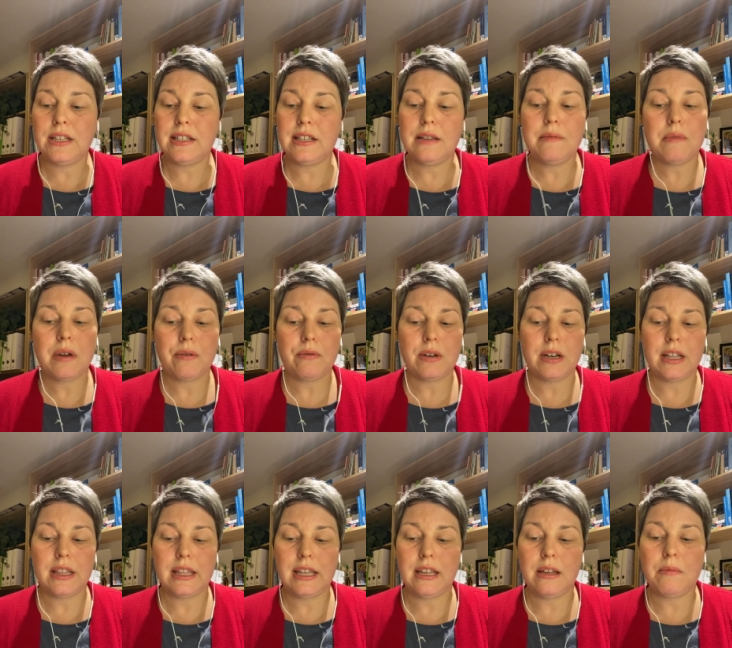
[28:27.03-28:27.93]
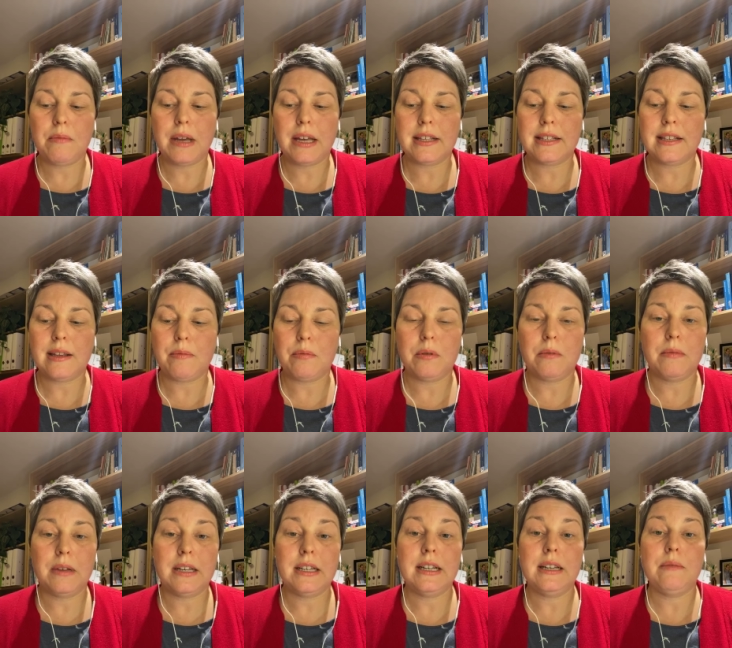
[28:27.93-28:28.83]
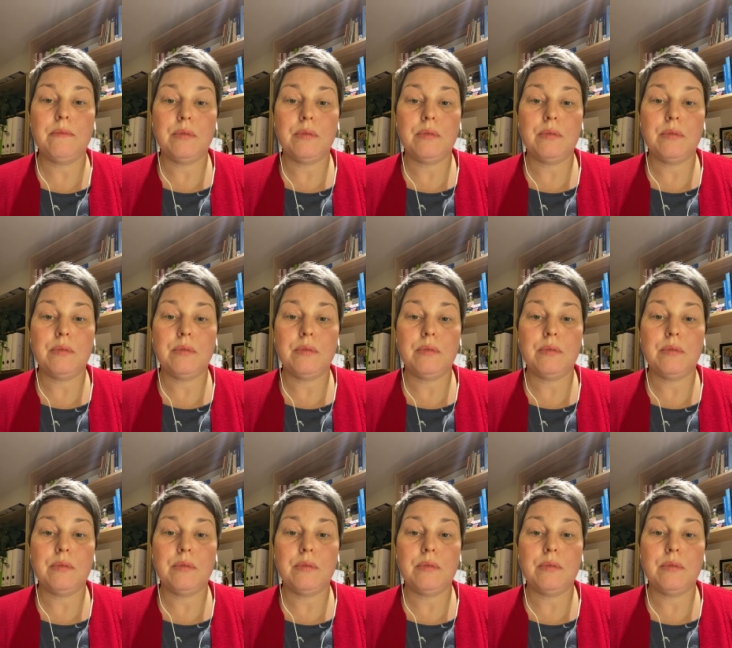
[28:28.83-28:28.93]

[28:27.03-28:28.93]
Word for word: So, you might want to think about supplementing.